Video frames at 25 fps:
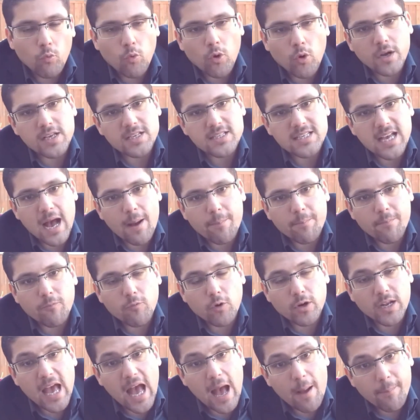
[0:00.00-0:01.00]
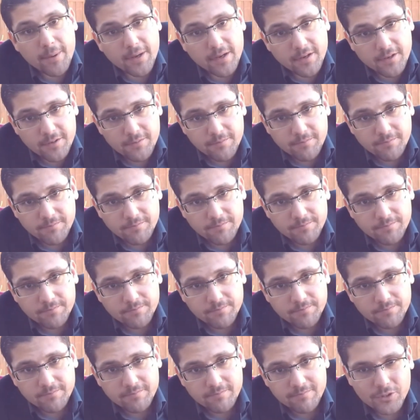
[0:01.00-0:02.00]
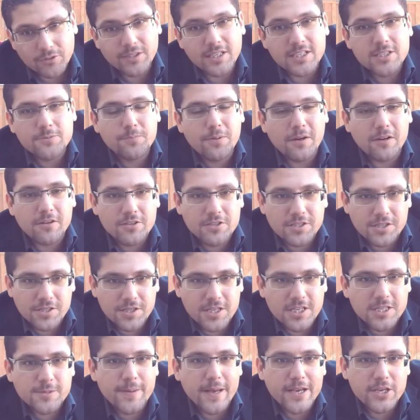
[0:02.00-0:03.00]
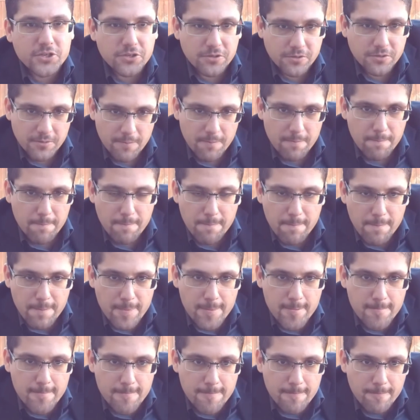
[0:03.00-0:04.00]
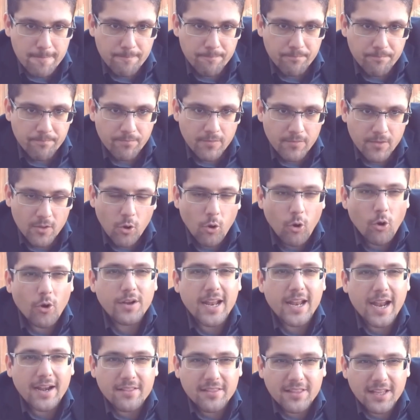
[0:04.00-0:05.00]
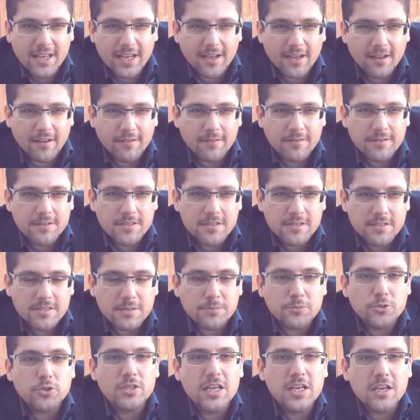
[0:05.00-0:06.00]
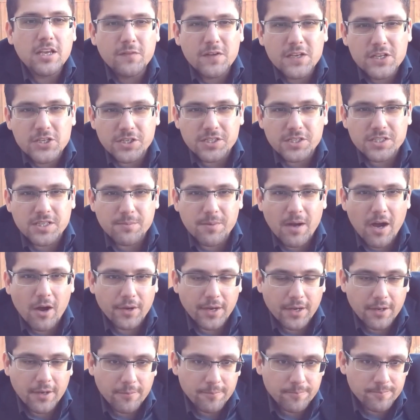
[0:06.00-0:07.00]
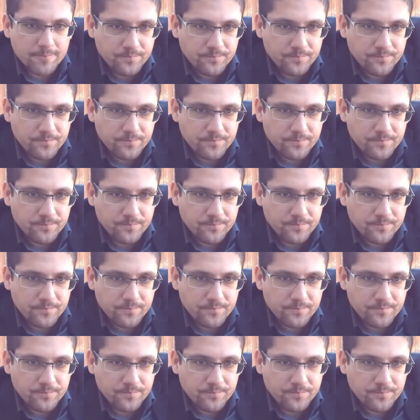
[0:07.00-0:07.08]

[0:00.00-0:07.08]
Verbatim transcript: what has hap- what happened to this person, this patient, or that thing, some unique features about it.